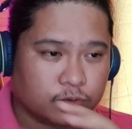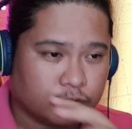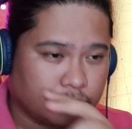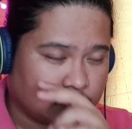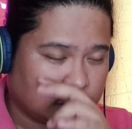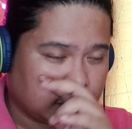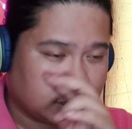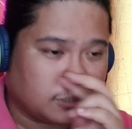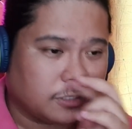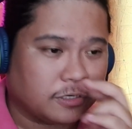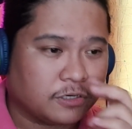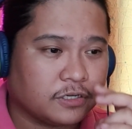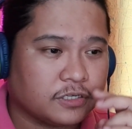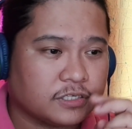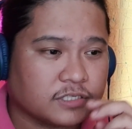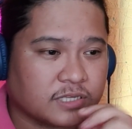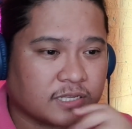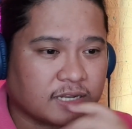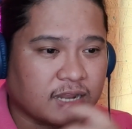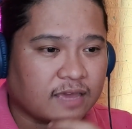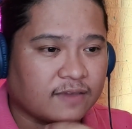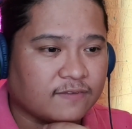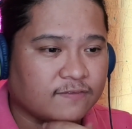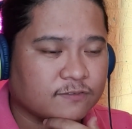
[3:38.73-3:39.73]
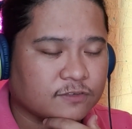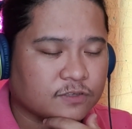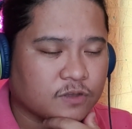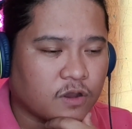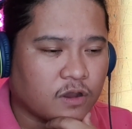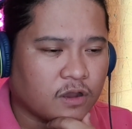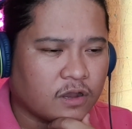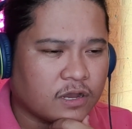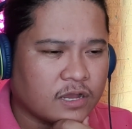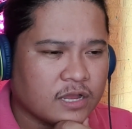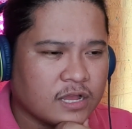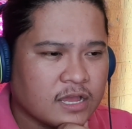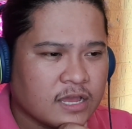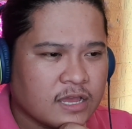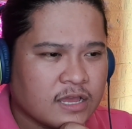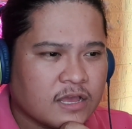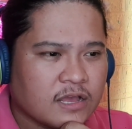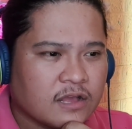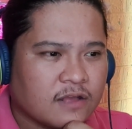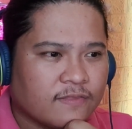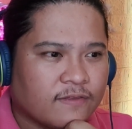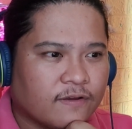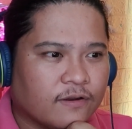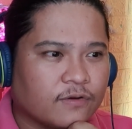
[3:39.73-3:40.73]
singers that I saw,
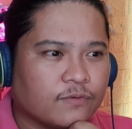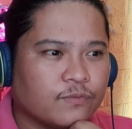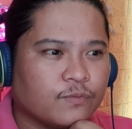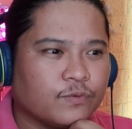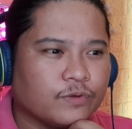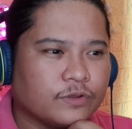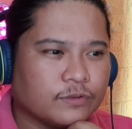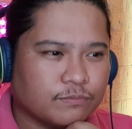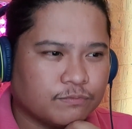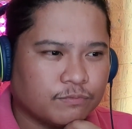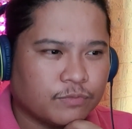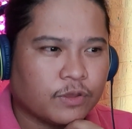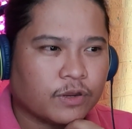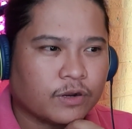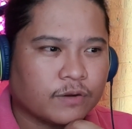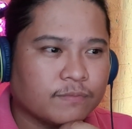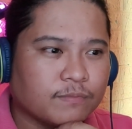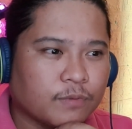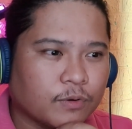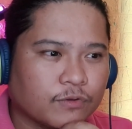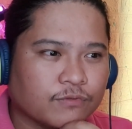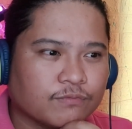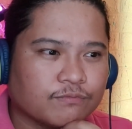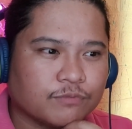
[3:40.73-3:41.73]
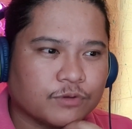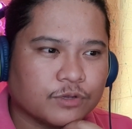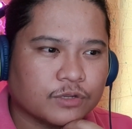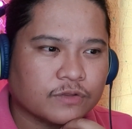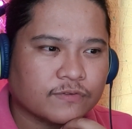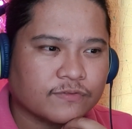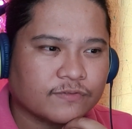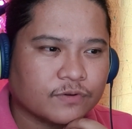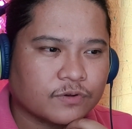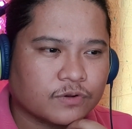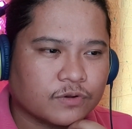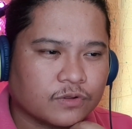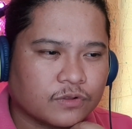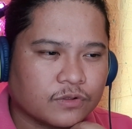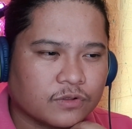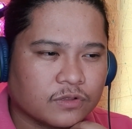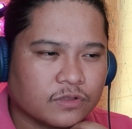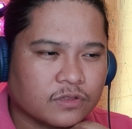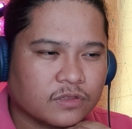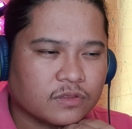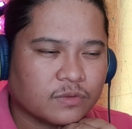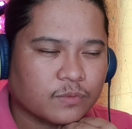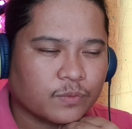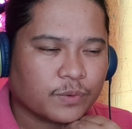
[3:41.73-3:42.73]
they're both
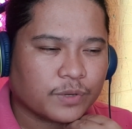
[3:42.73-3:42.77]
beautiful